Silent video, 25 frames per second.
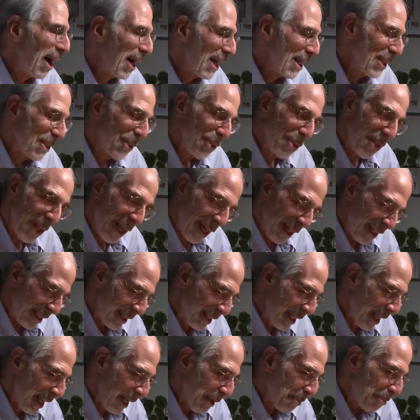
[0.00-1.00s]
I do not.
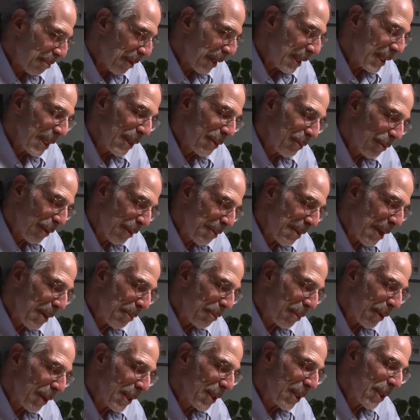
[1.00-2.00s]
But
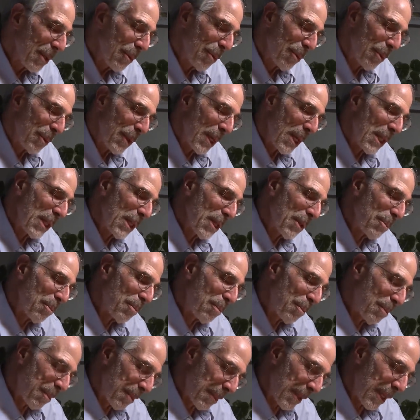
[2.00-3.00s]
remember, in
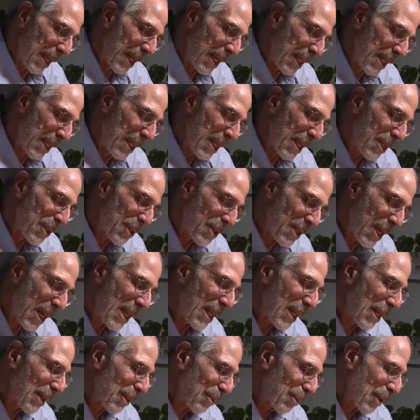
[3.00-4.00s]
the
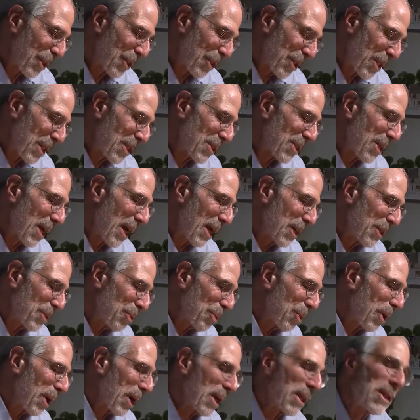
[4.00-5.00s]
setting in which these
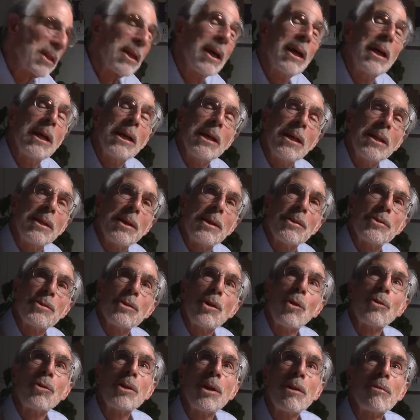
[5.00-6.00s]
guys worked, there's
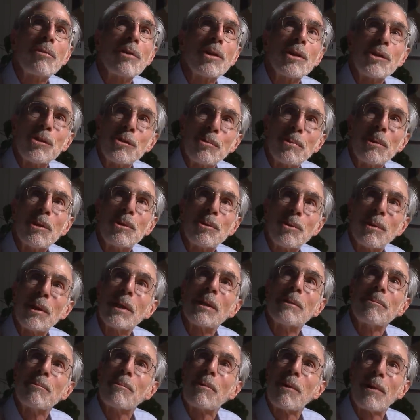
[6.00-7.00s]
no difference
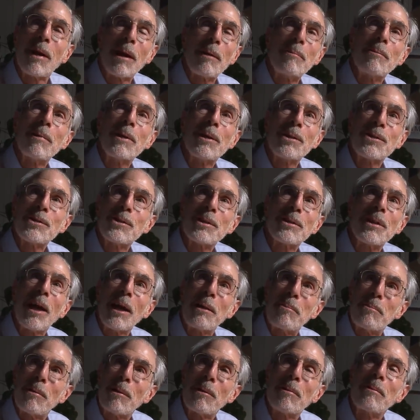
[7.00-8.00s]
between parabolas and
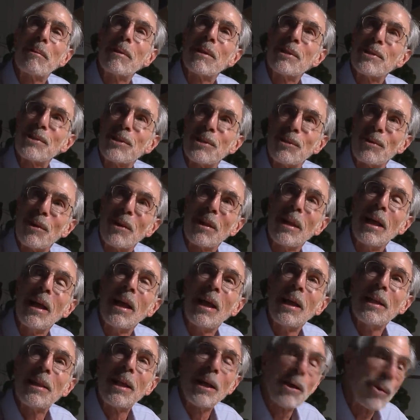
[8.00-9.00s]
hyperbolas at all.
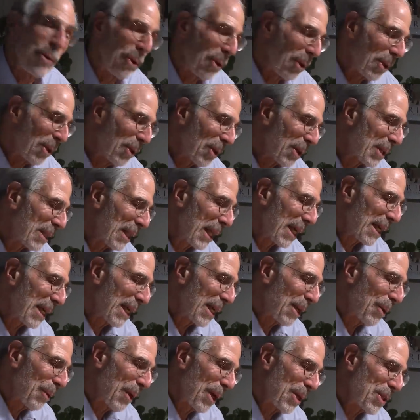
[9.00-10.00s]
They all look like
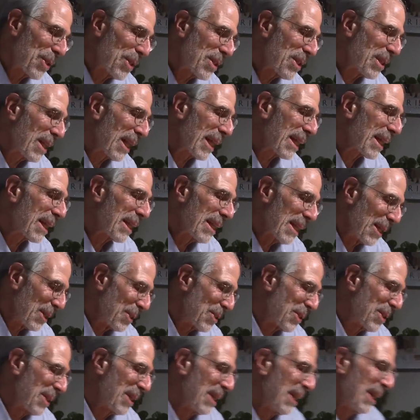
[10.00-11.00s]
equations like
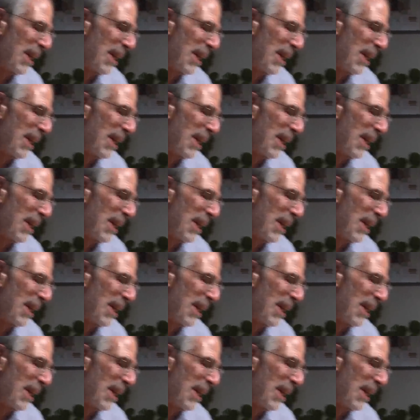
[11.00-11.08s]
this.